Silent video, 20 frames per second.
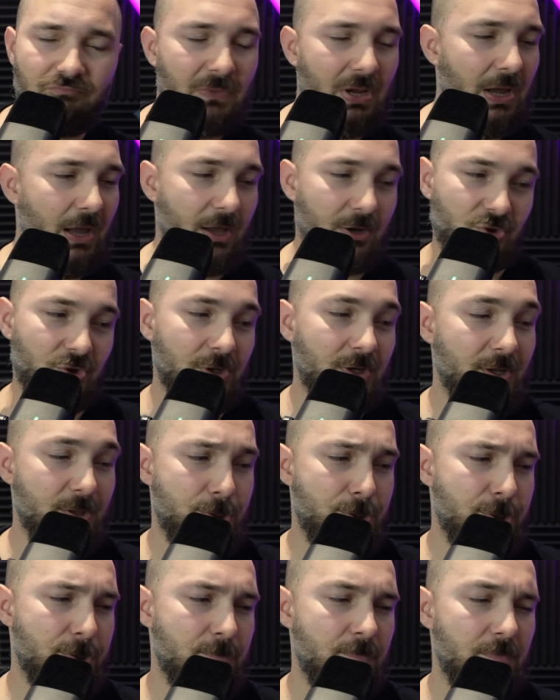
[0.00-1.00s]
Actually,
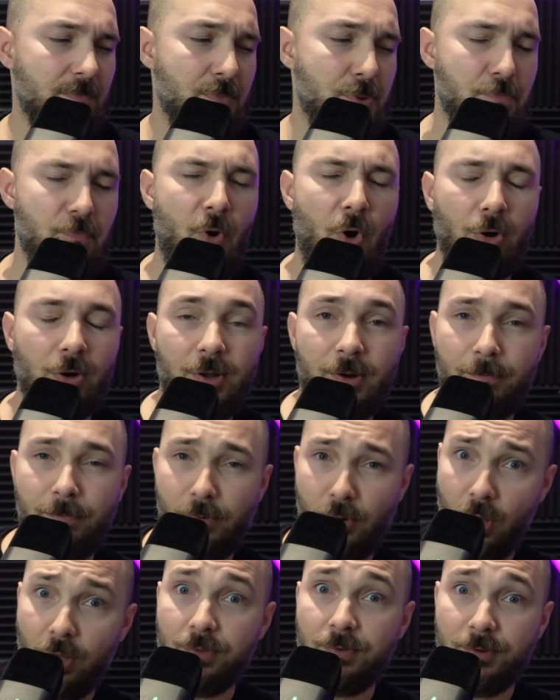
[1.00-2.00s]
it's smaller
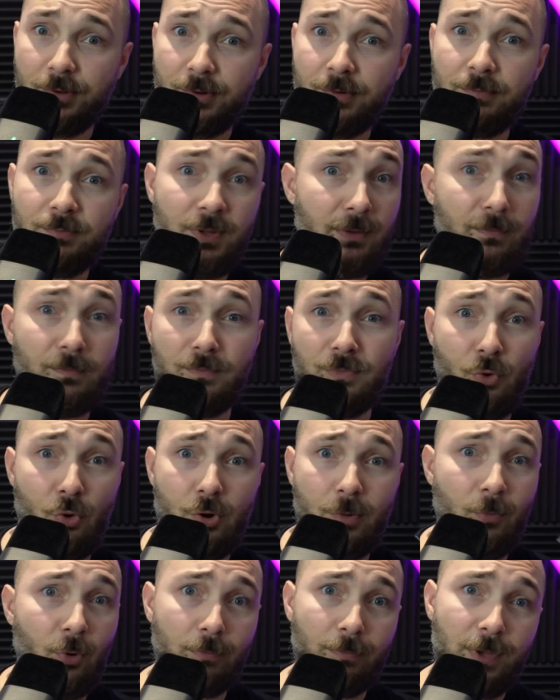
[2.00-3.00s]
brother, the
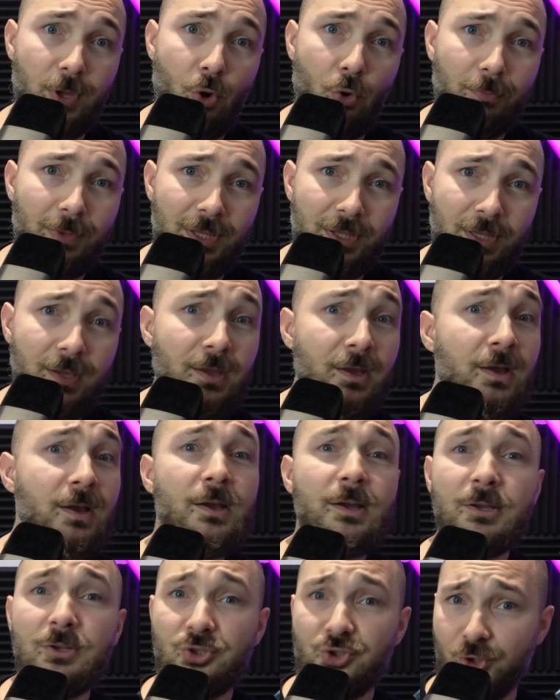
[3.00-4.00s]
normal Miyoo Mini,
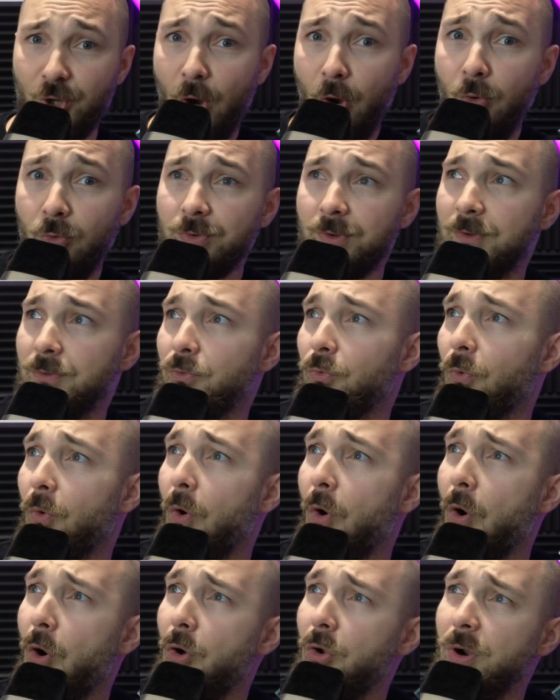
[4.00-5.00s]
showed to
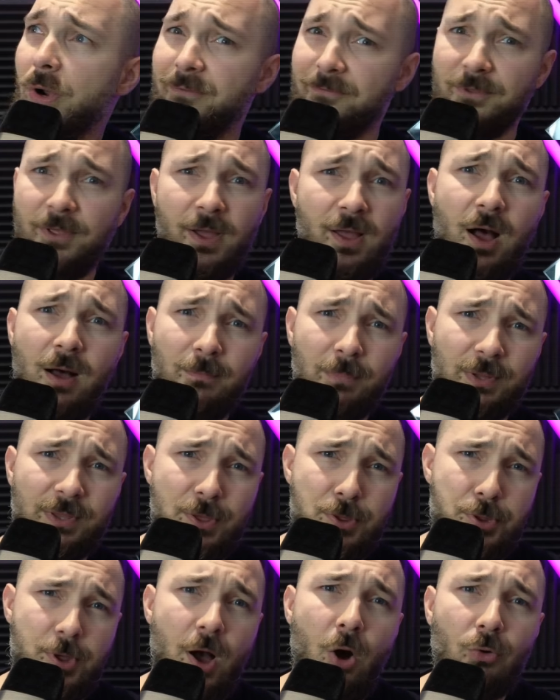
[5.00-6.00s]
all of the
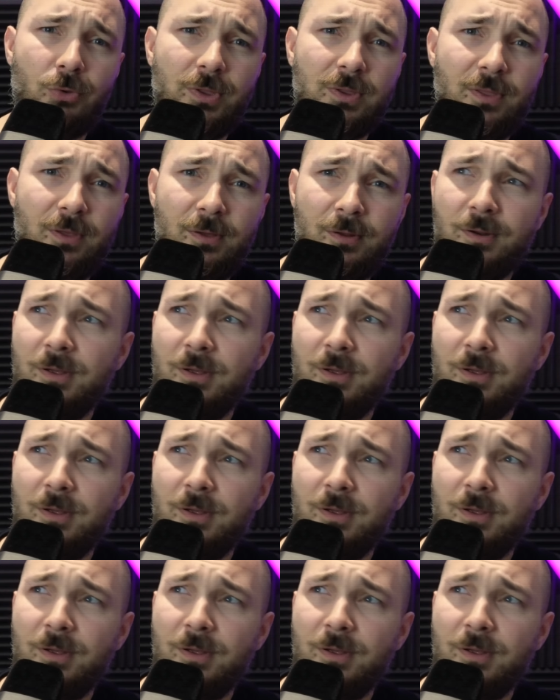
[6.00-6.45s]
companies out there